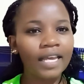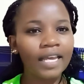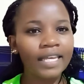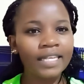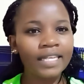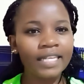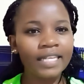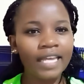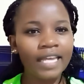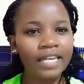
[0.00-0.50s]

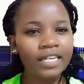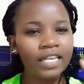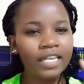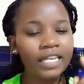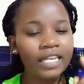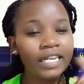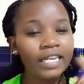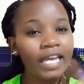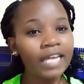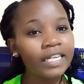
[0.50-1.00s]
in any
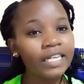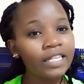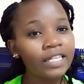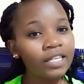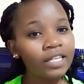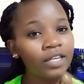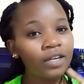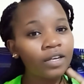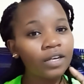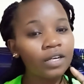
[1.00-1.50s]
in
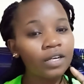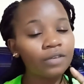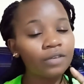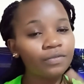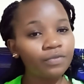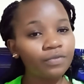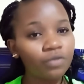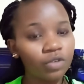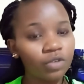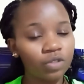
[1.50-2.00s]
any
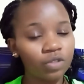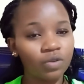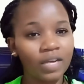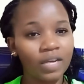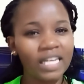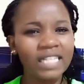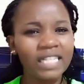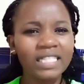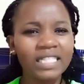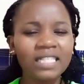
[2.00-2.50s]
food you're
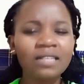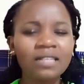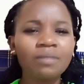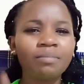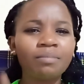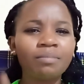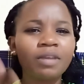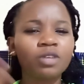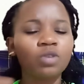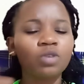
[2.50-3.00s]
eating
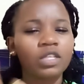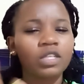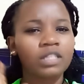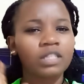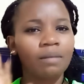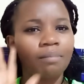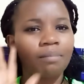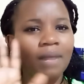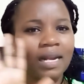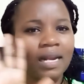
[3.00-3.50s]
make sure it's
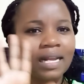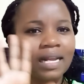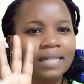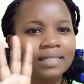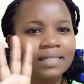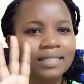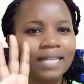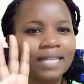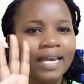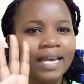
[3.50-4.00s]
a
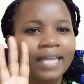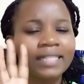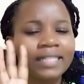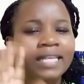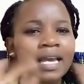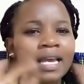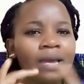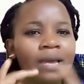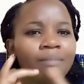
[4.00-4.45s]
balanced diet